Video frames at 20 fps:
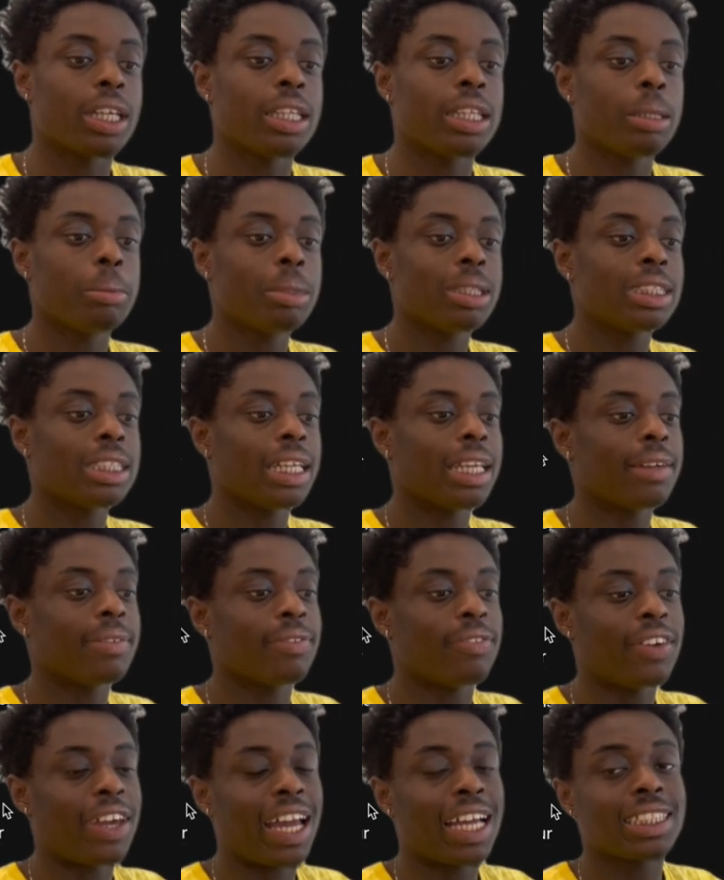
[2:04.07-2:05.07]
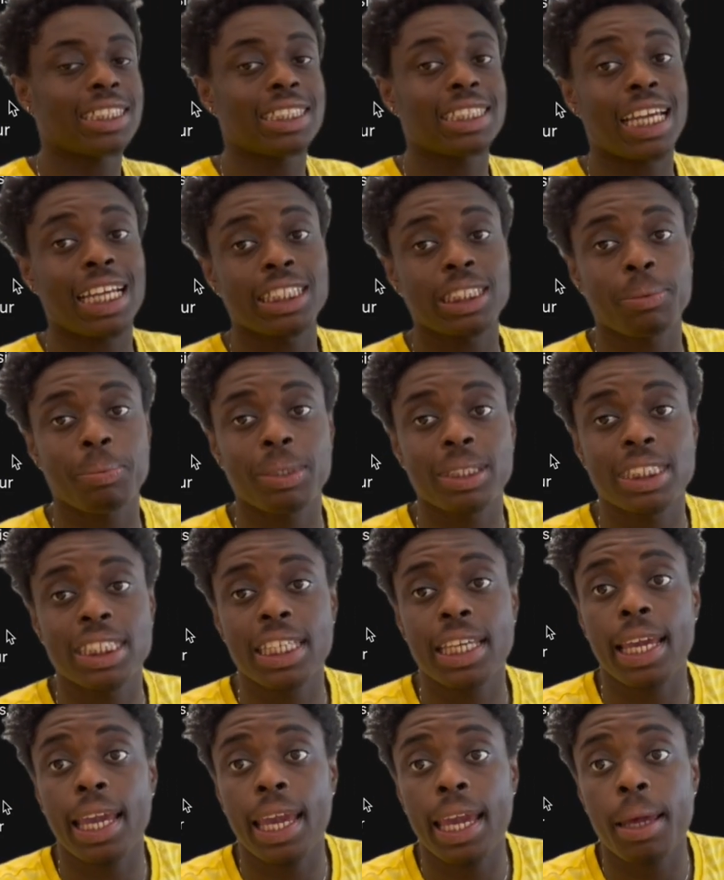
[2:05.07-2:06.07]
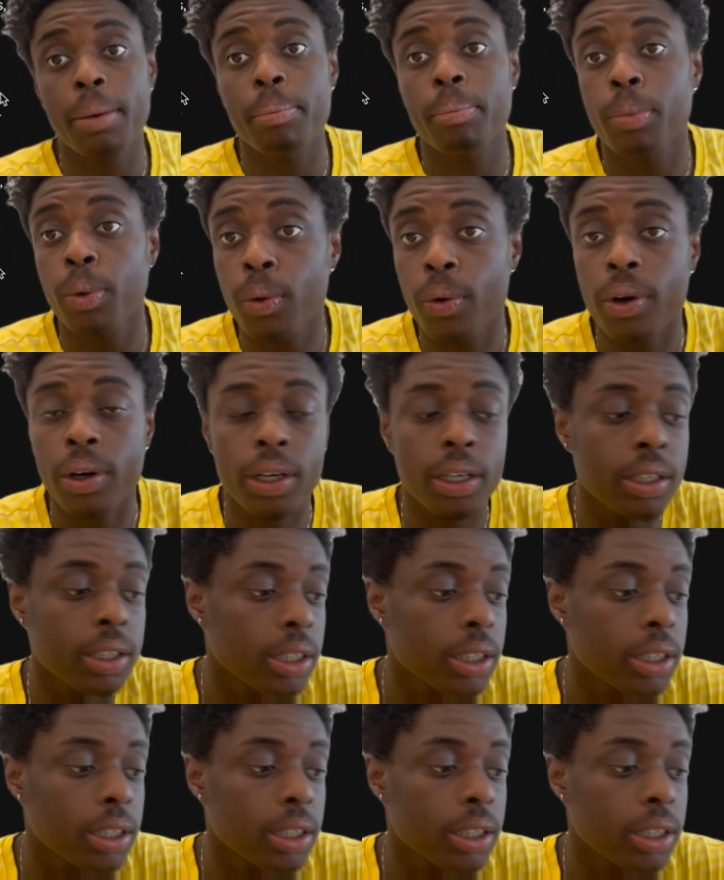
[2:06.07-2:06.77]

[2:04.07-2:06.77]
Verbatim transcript: unlimited and fast ChatGPT and more.